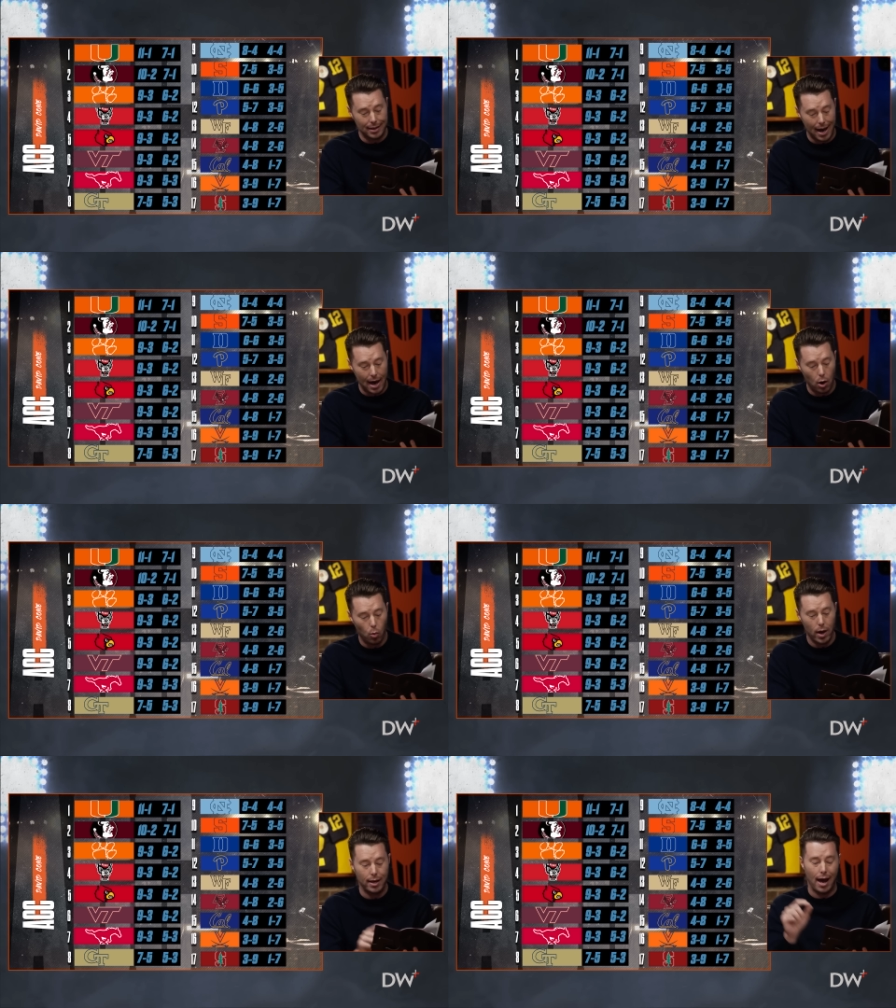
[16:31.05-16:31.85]
Cal,
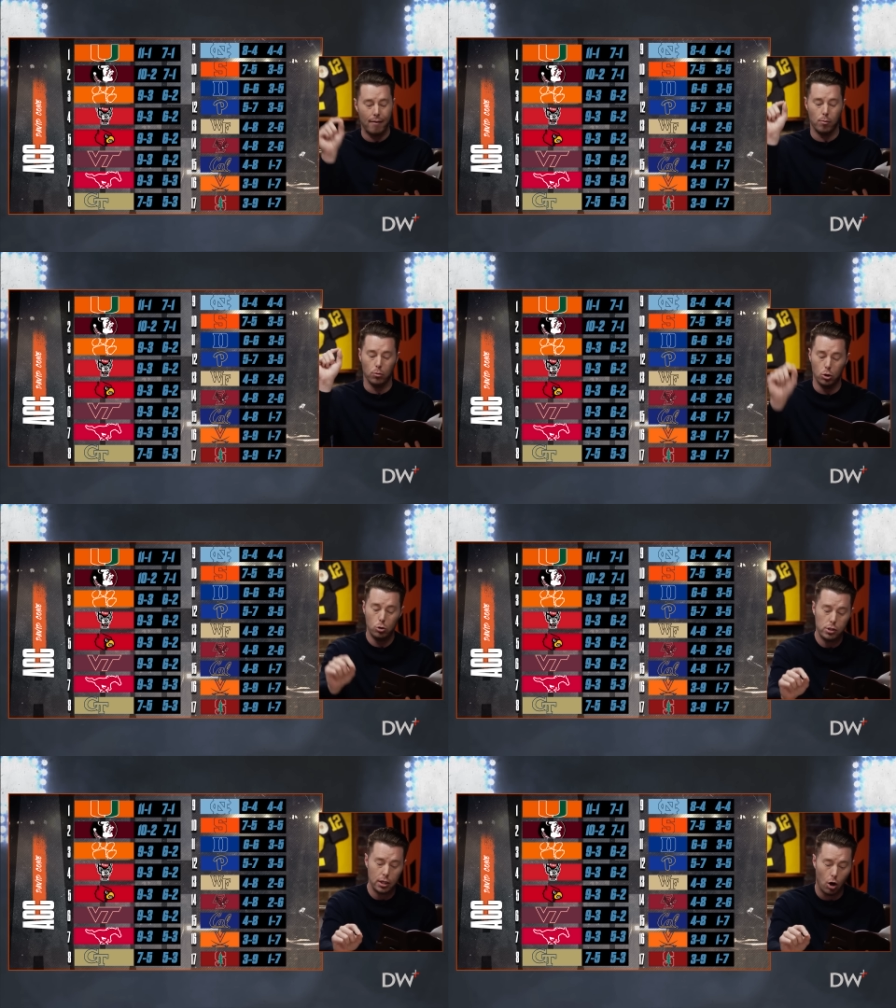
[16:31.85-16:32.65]
win. I have them
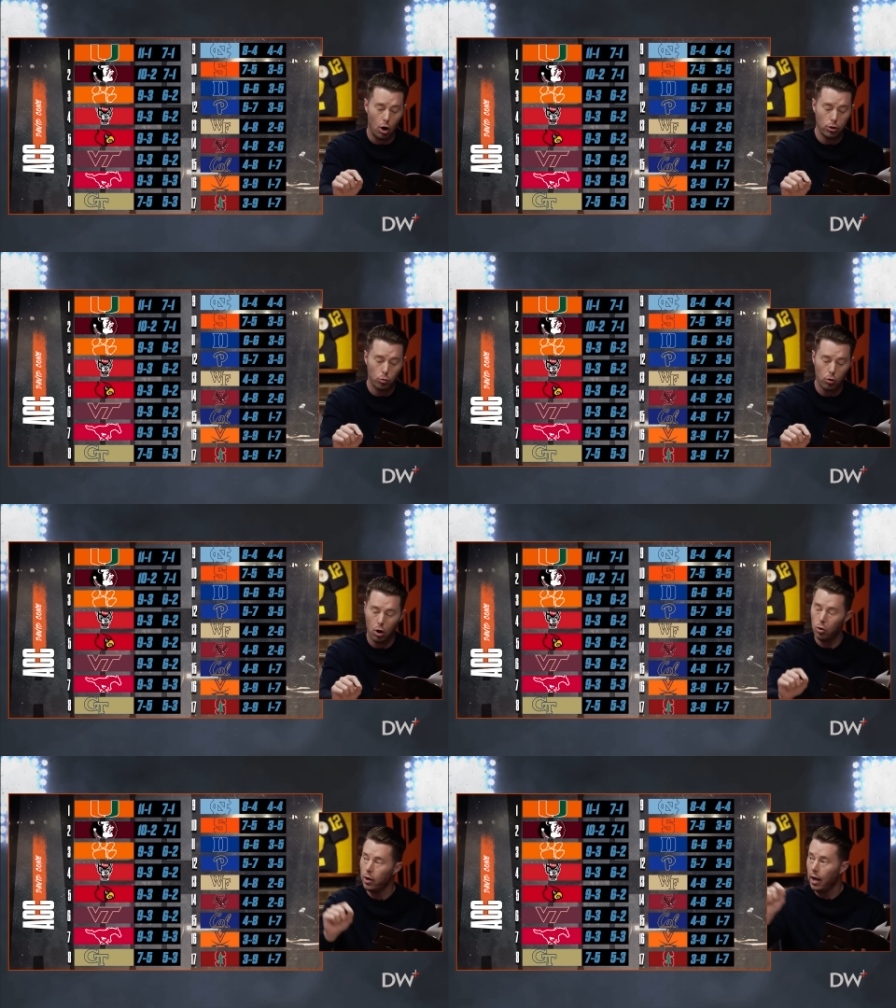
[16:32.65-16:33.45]
losing on the
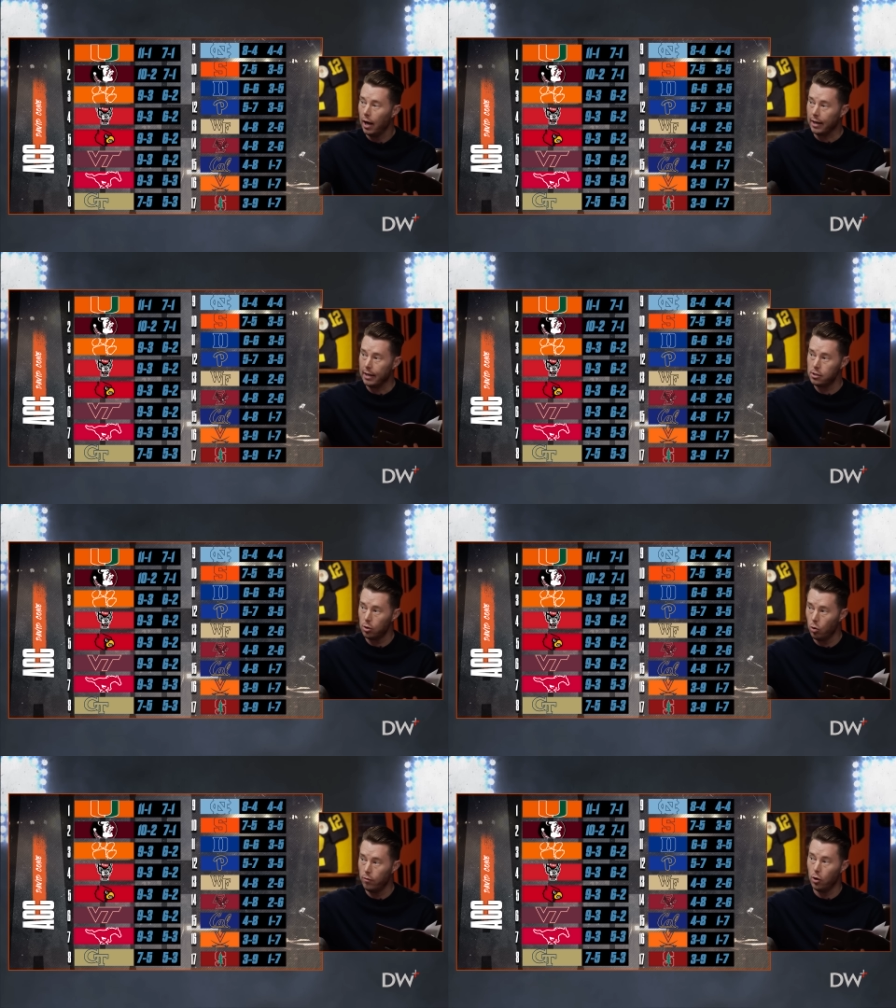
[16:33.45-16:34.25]
road against
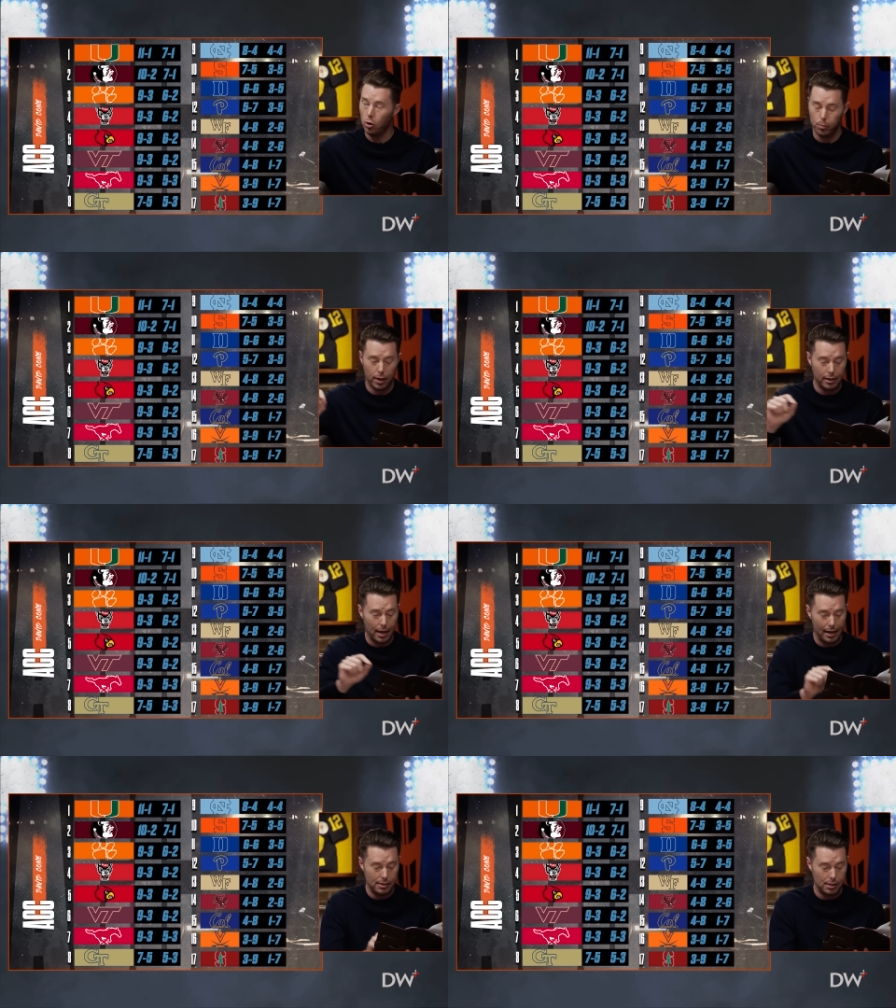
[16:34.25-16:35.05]
Louisville, who played in
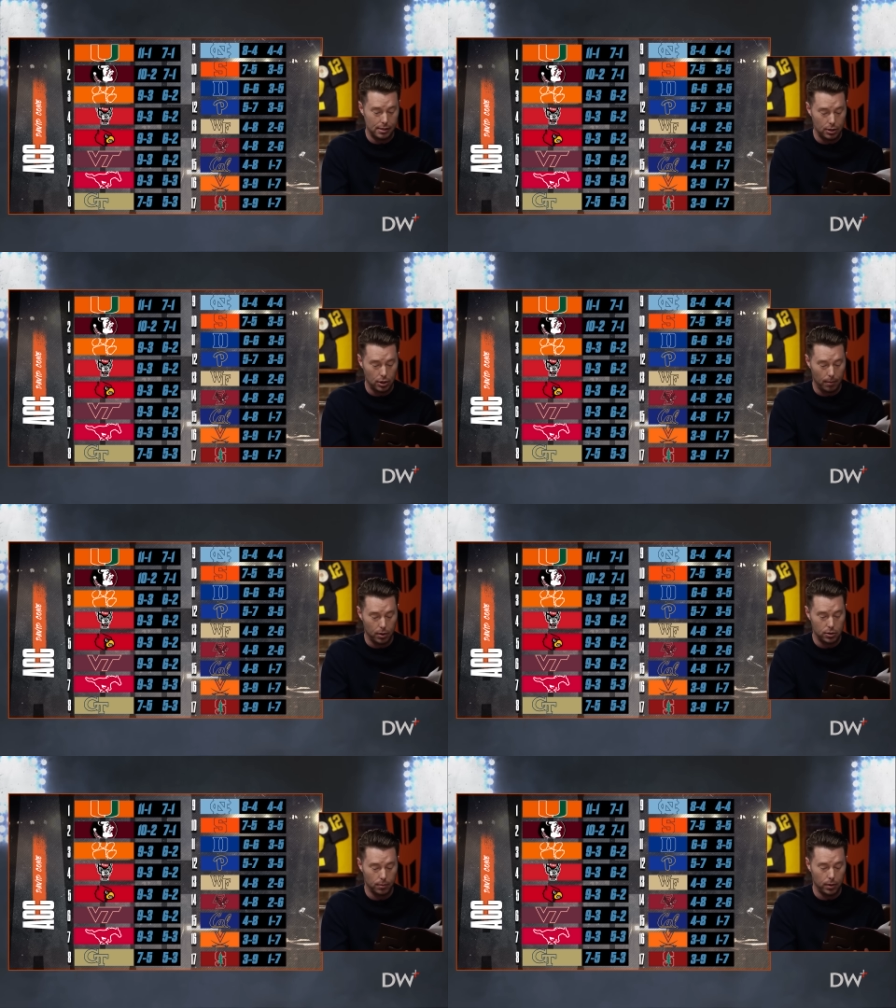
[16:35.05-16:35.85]
the ACC
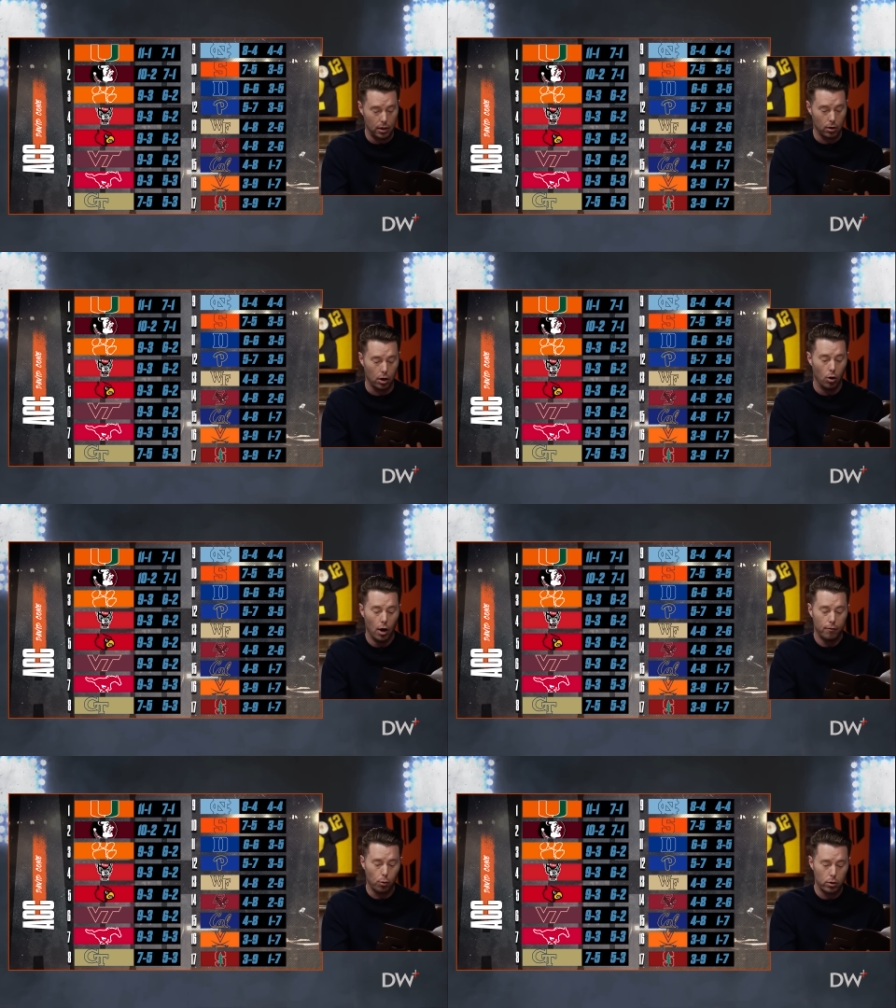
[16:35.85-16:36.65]
championship a year ago.
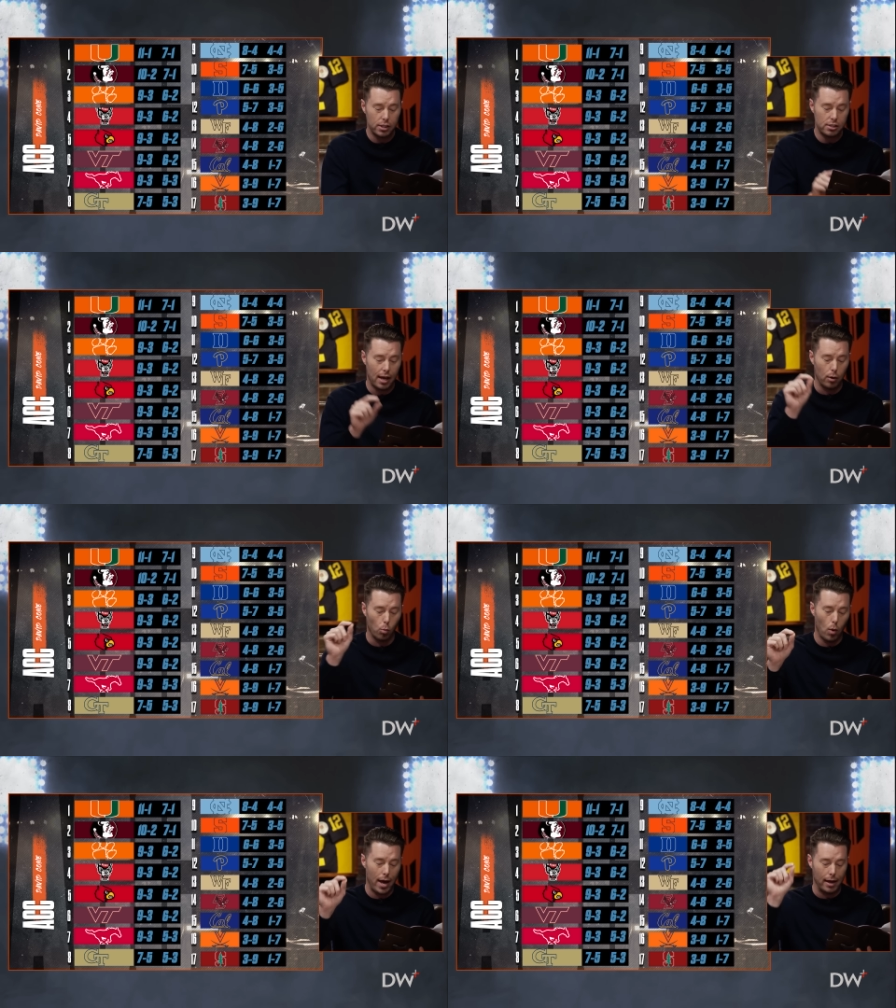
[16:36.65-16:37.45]
Florida State,
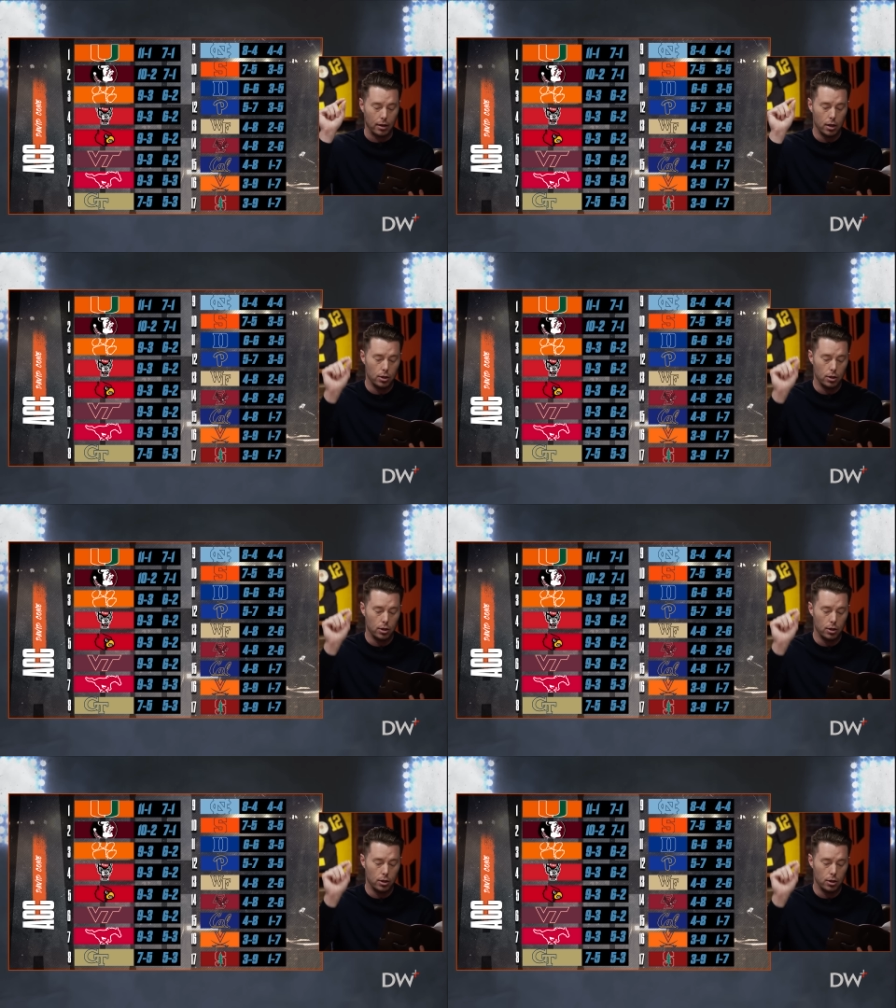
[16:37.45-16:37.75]
win.